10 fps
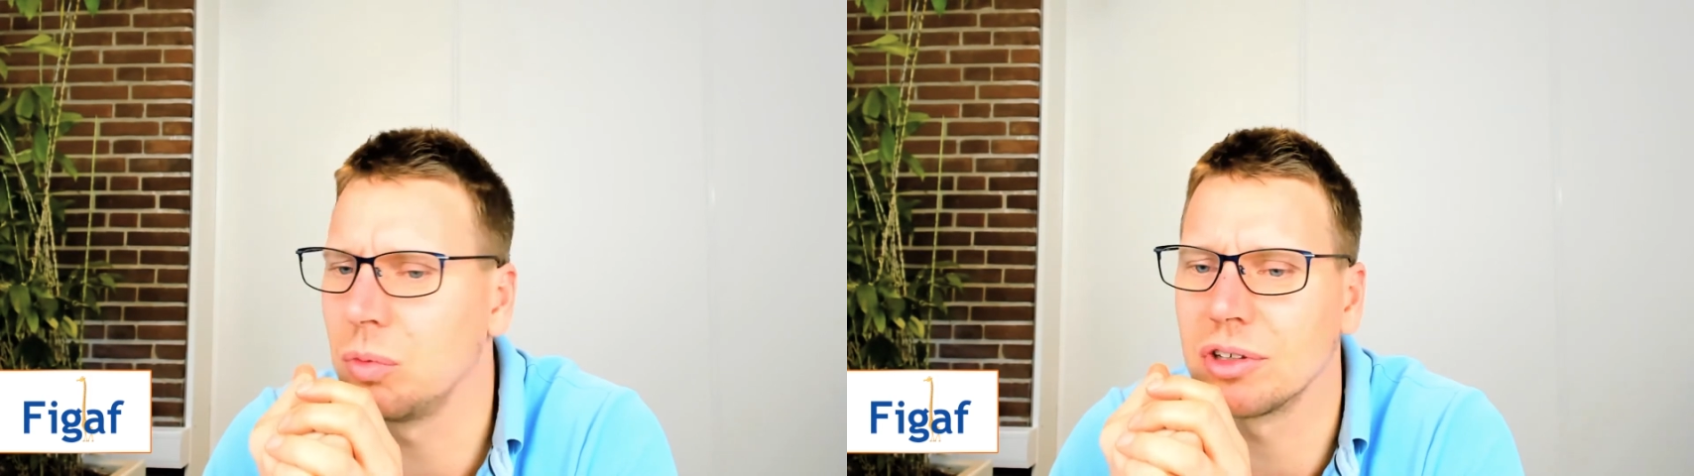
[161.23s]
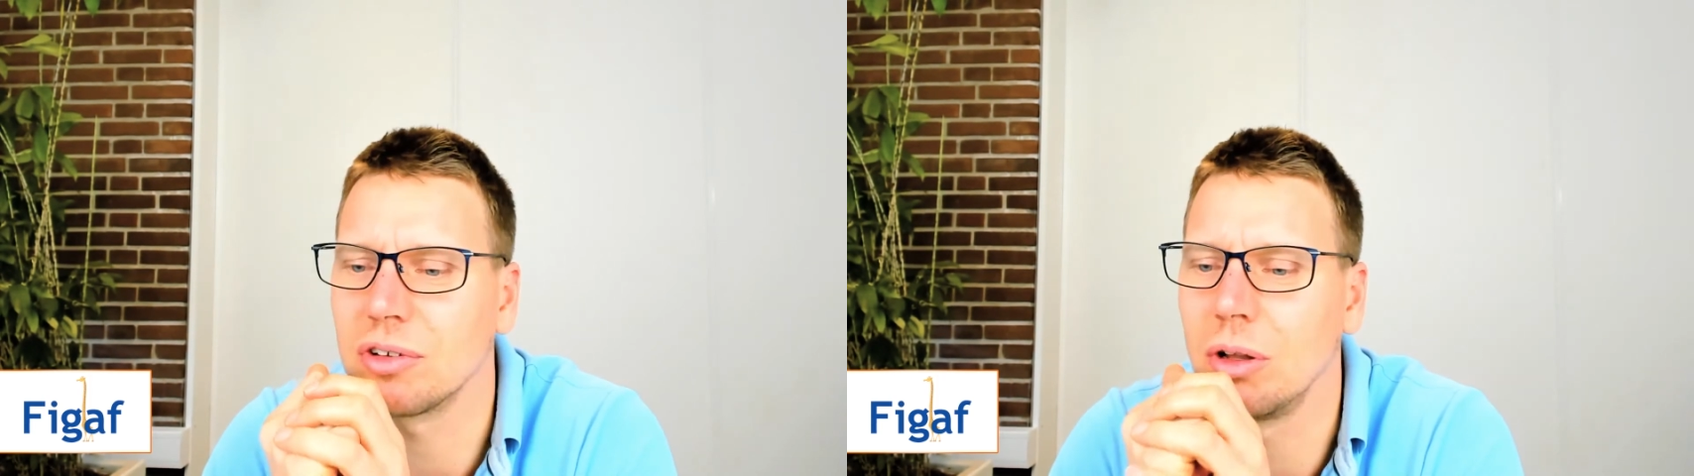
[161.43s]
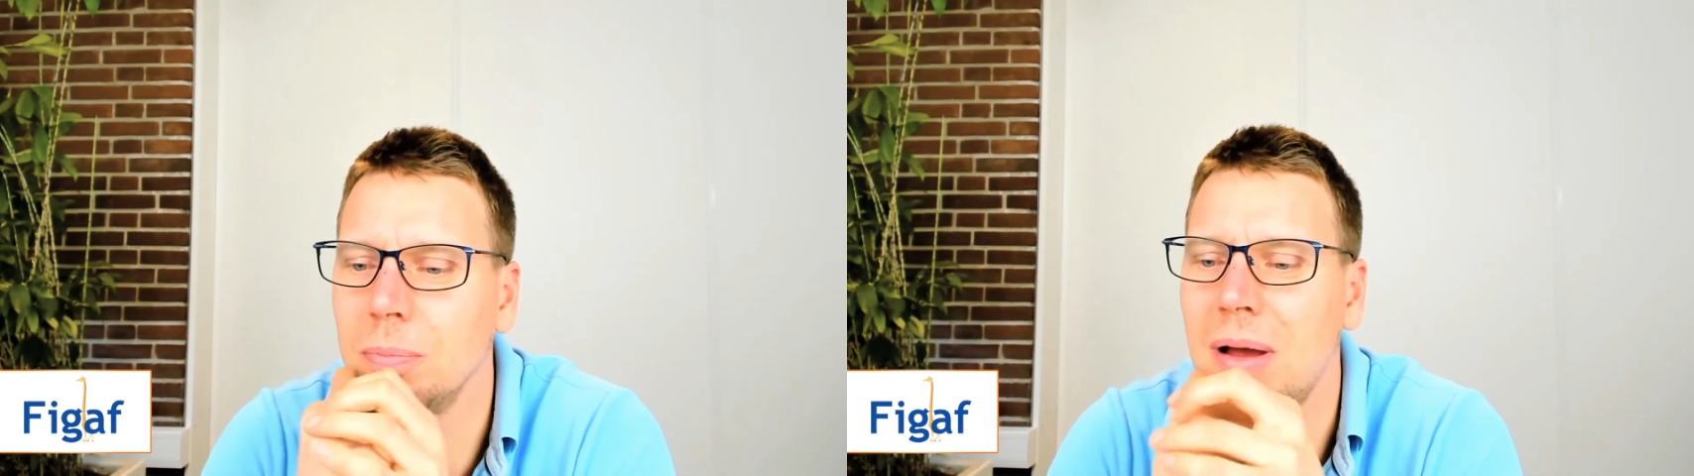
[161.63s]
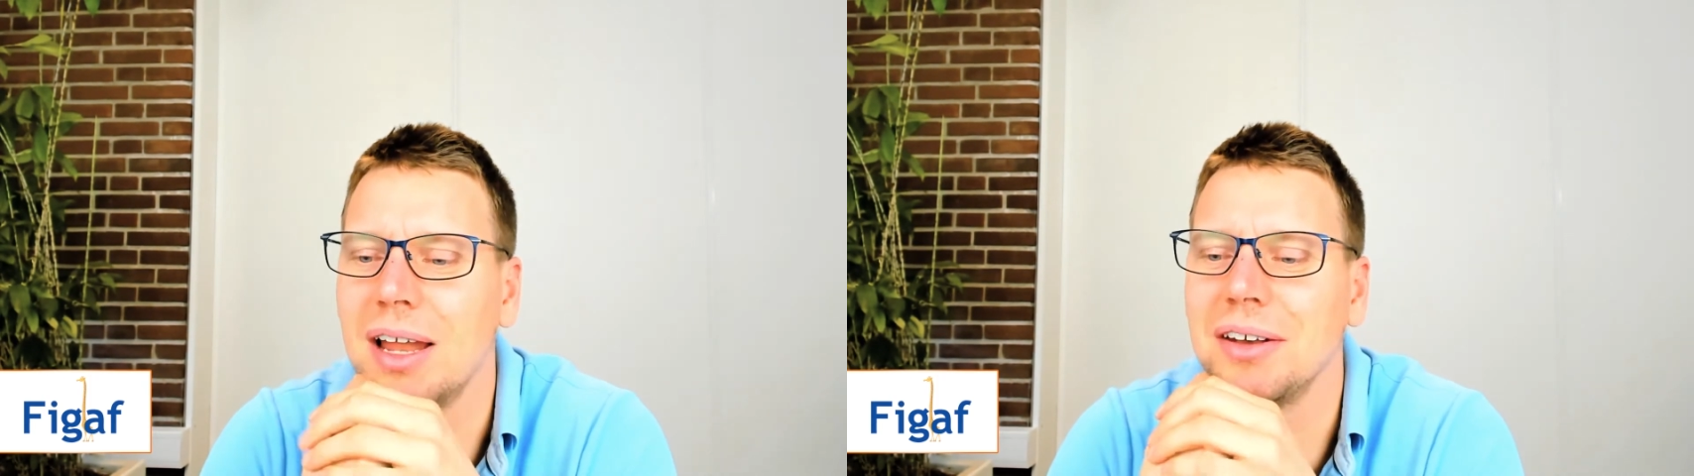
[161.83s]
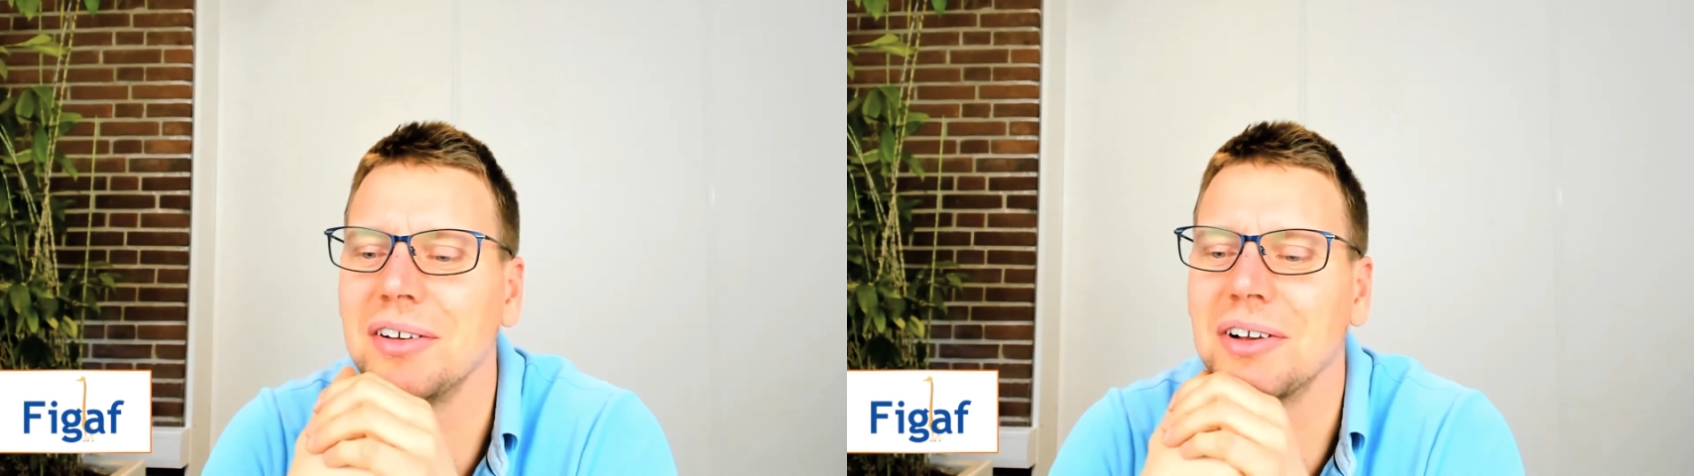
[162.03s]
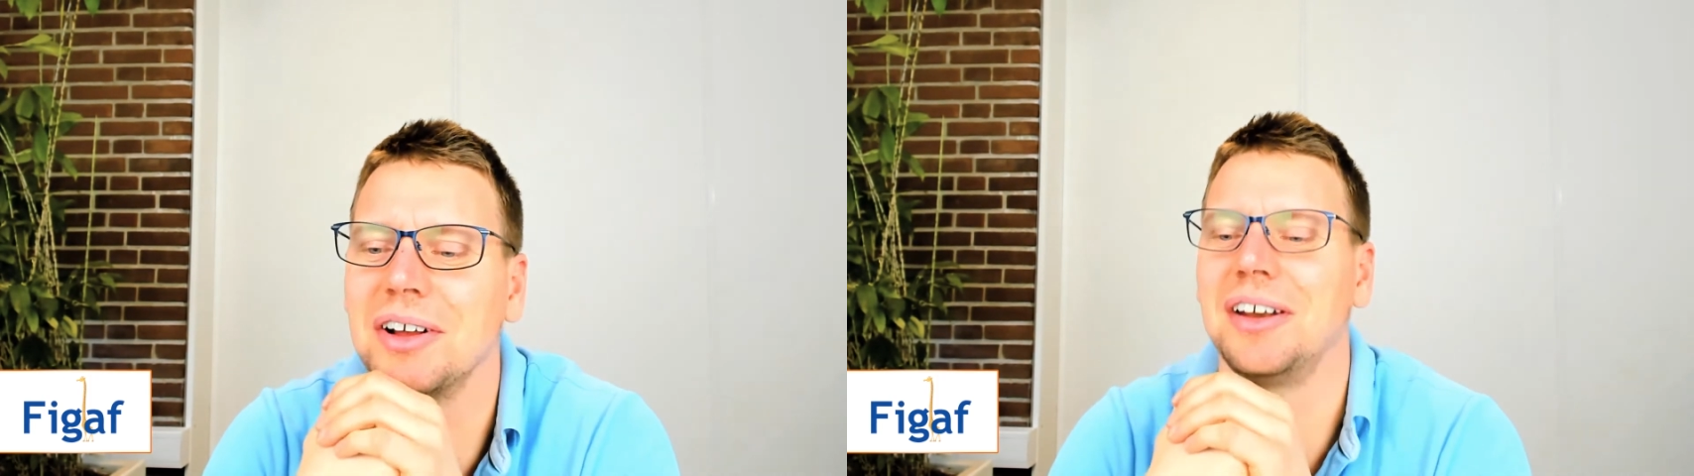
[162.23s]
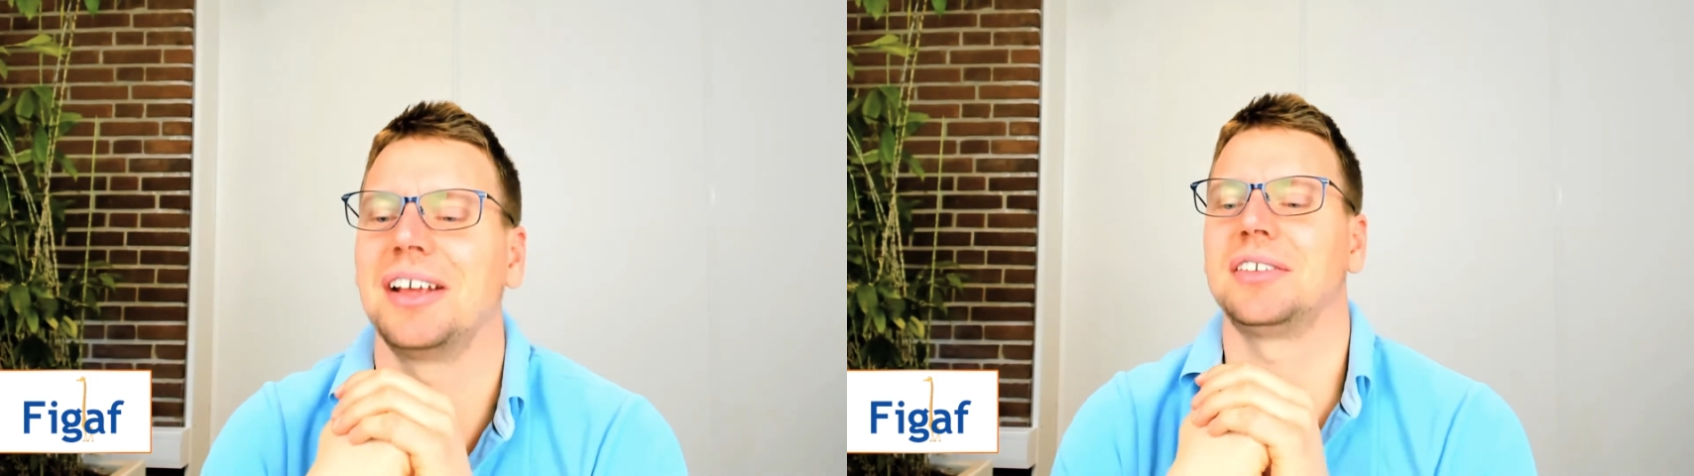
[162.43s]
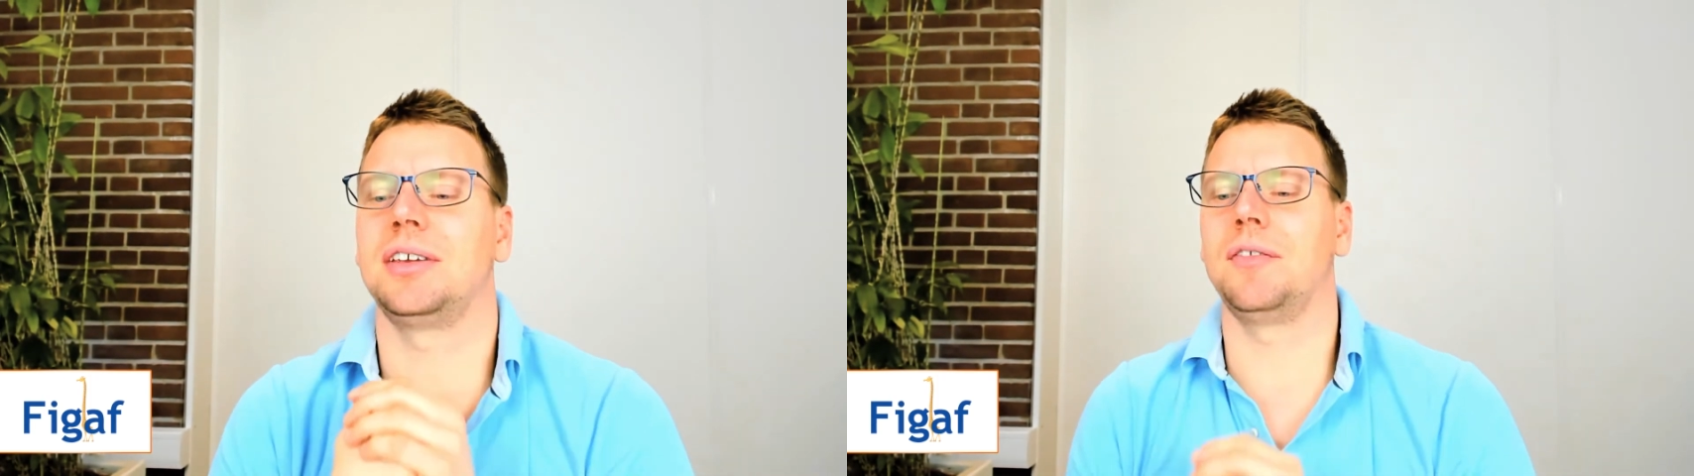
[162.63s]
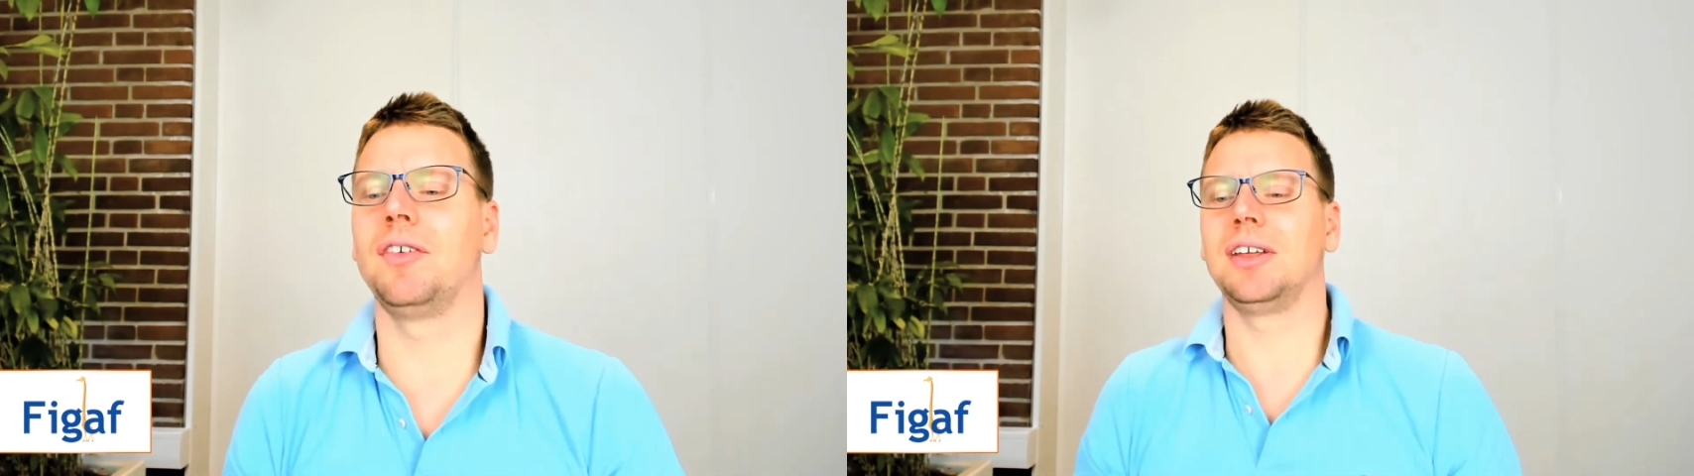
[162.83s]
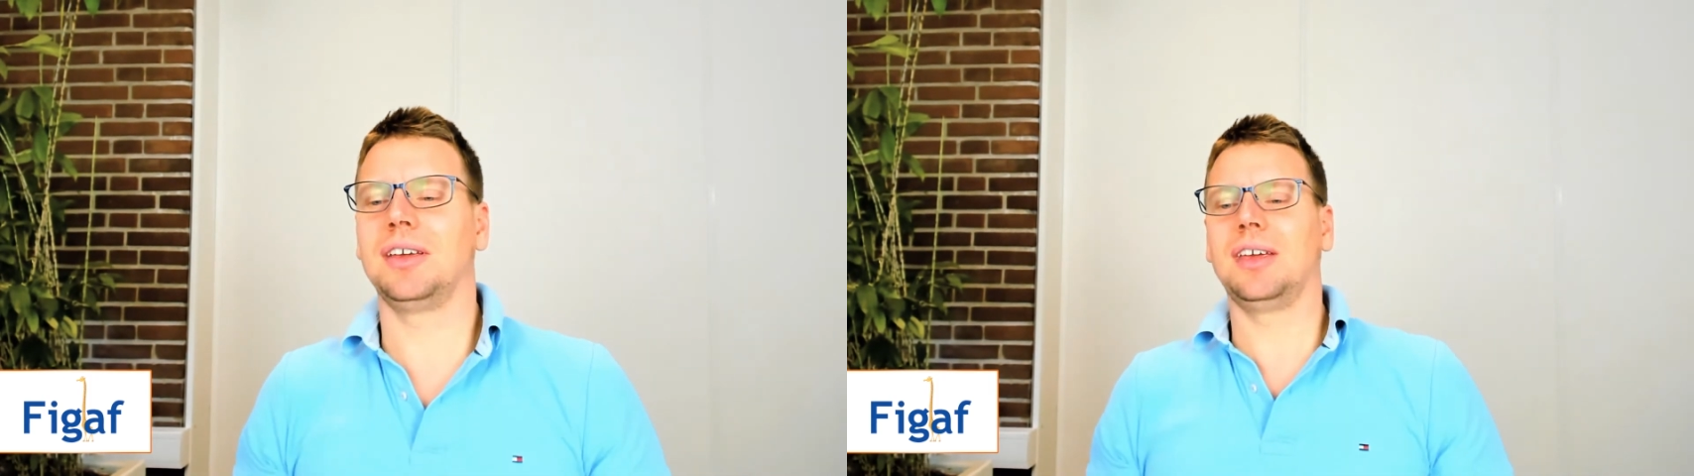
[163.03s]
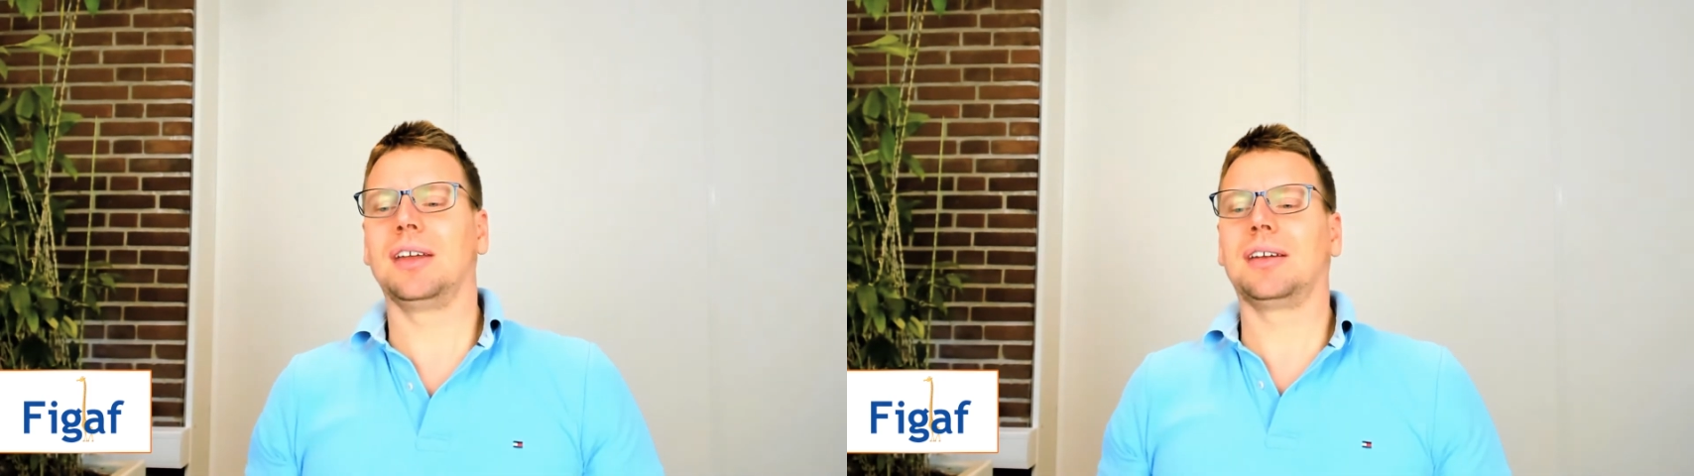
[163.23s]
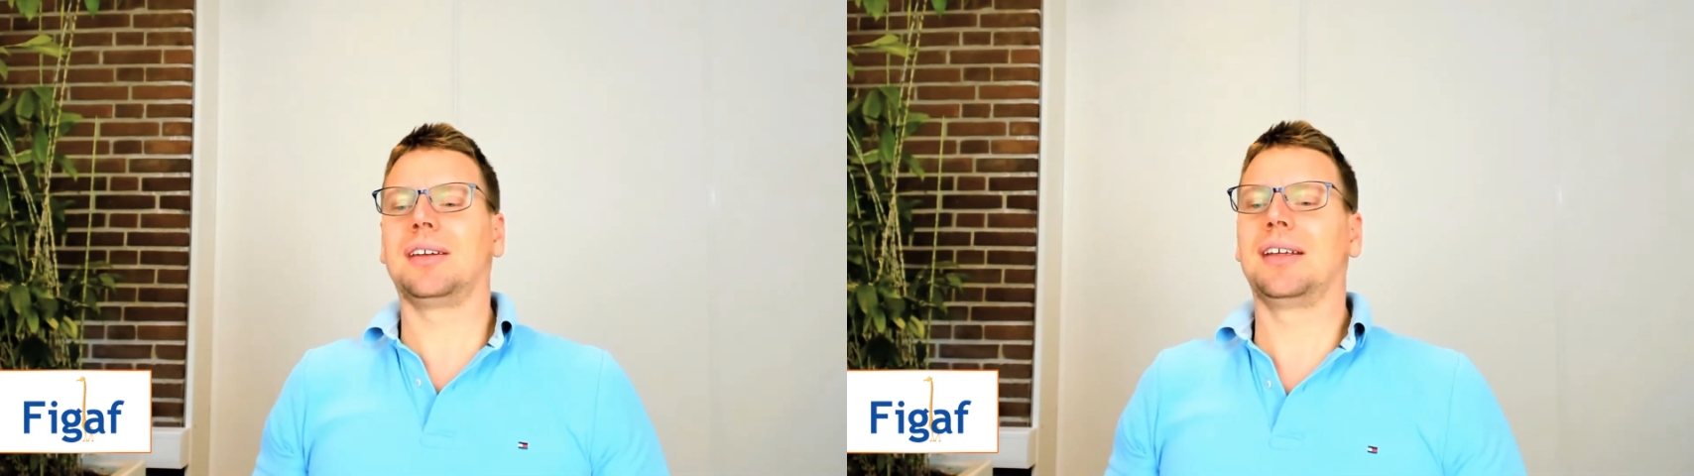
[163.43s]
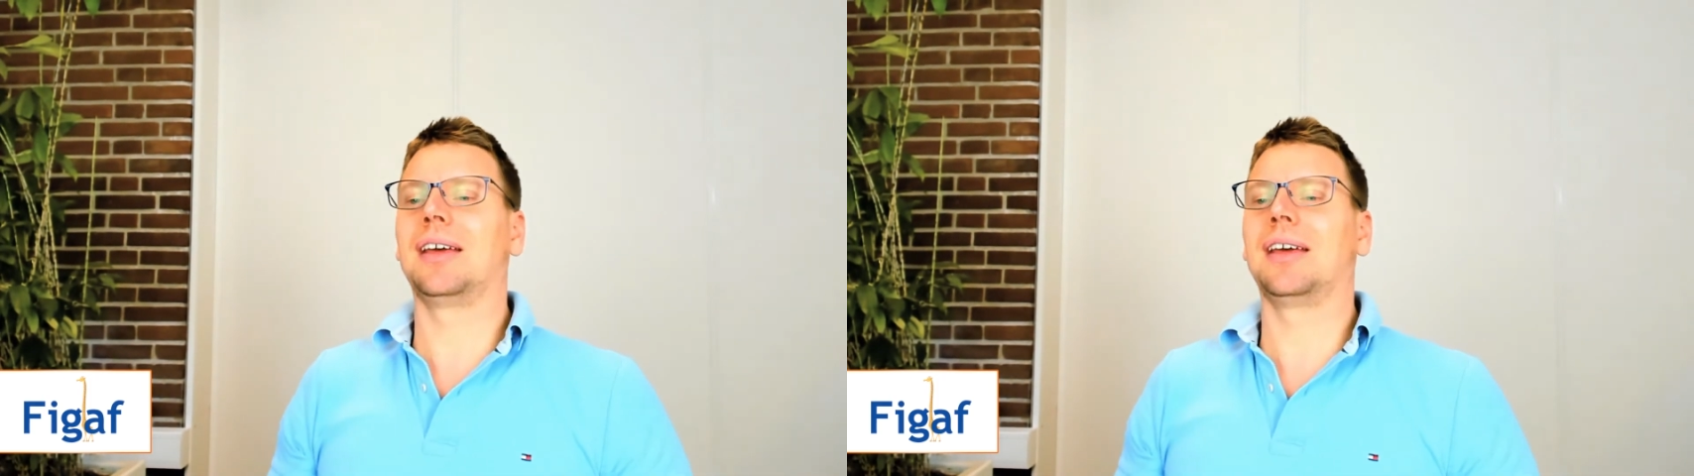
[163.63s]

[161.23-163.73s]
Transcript: was called Partner Connectivity Kit.